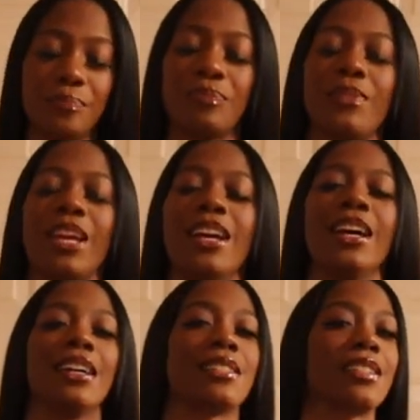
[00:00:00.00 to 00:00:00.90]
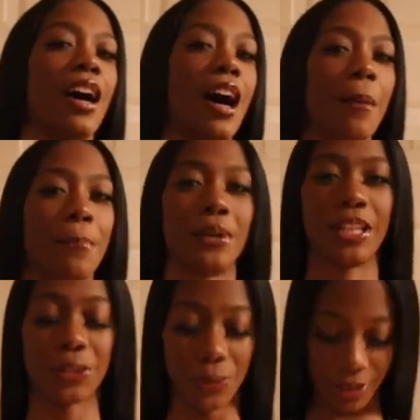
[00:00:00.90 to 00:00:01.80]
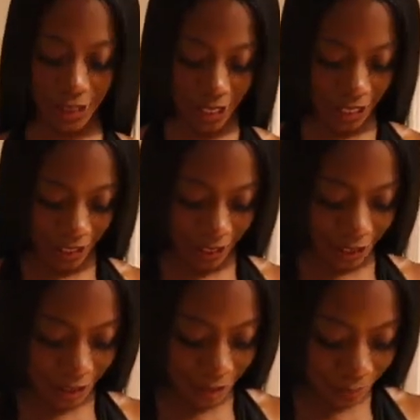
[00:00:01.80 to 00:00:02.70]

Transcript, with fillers: Her. Top, Pretty Little Thing.